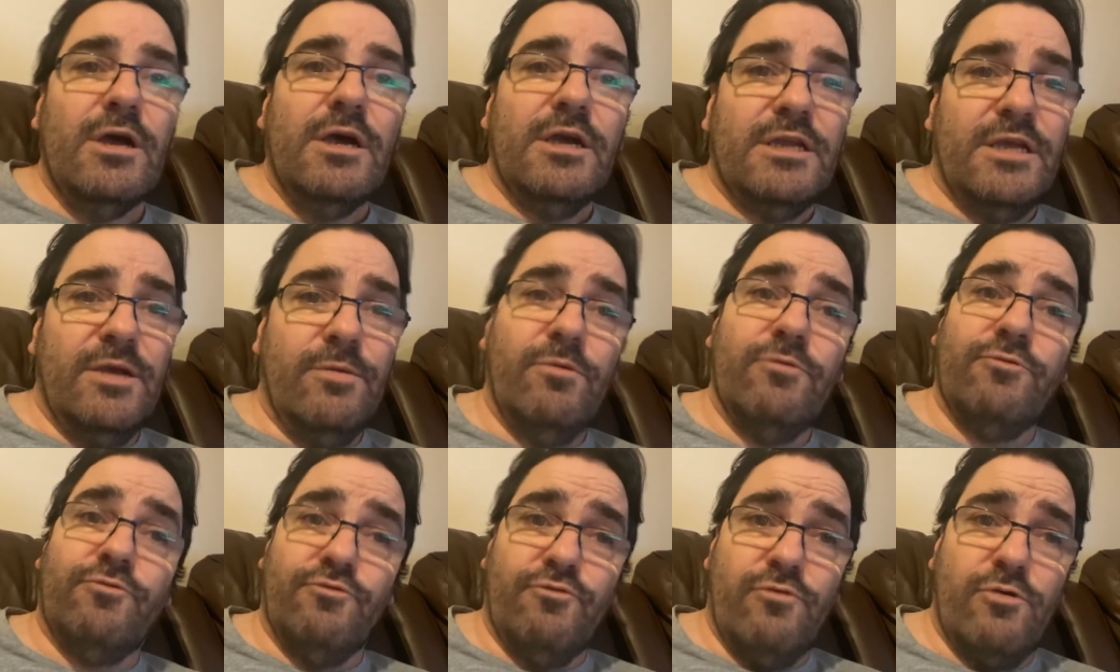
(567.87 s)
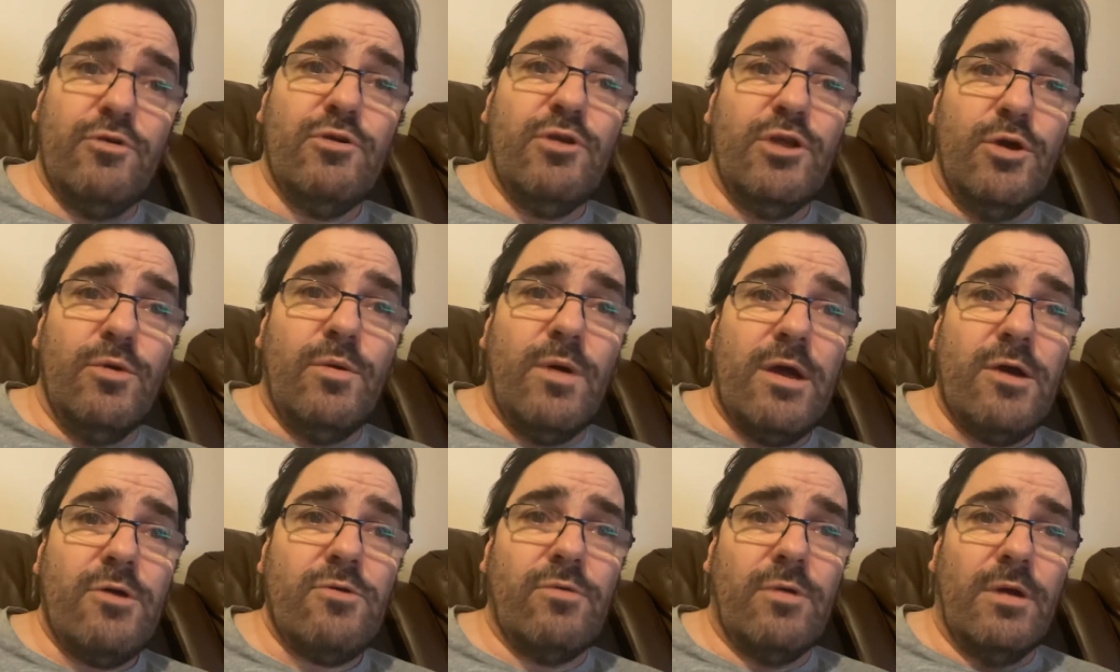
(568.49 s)
she would root you
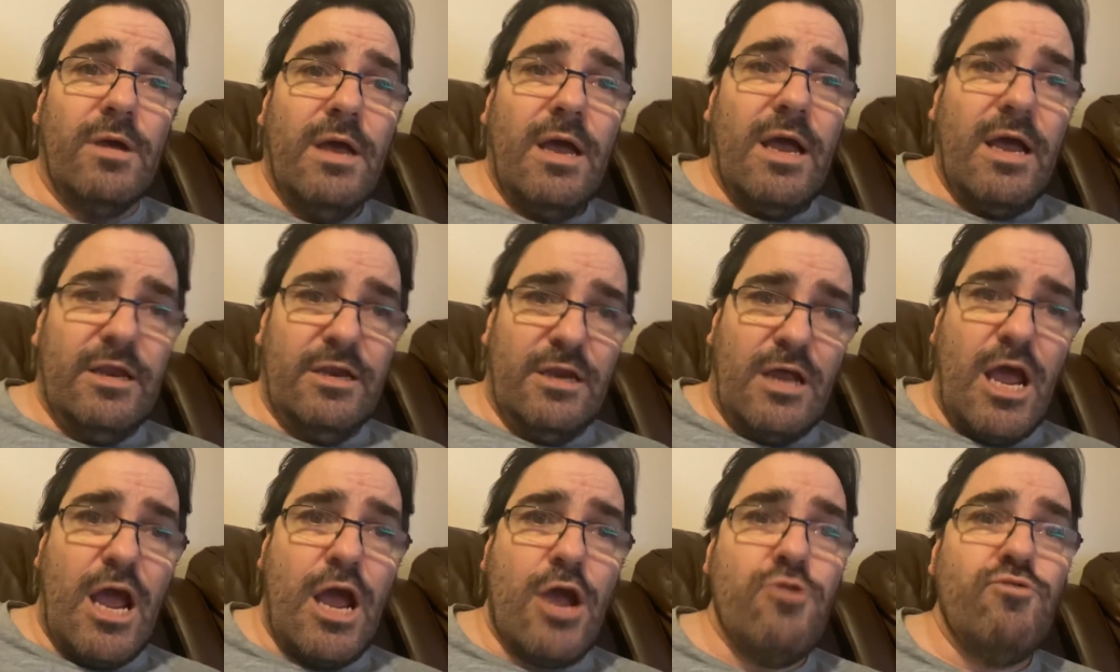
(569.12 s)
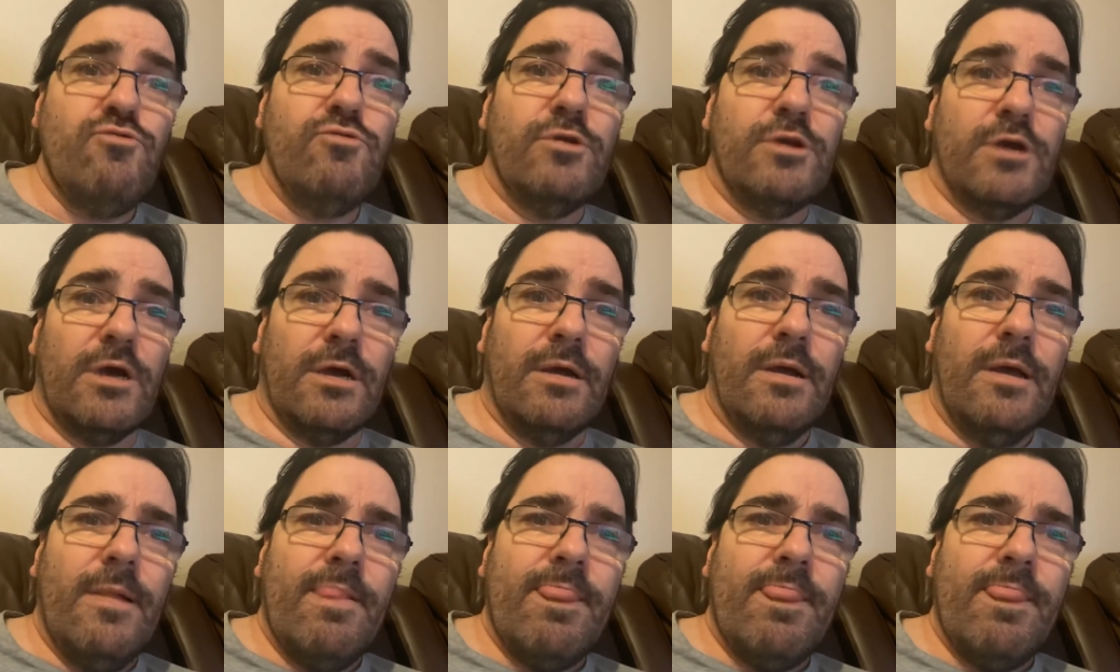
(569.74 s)
out and hound you.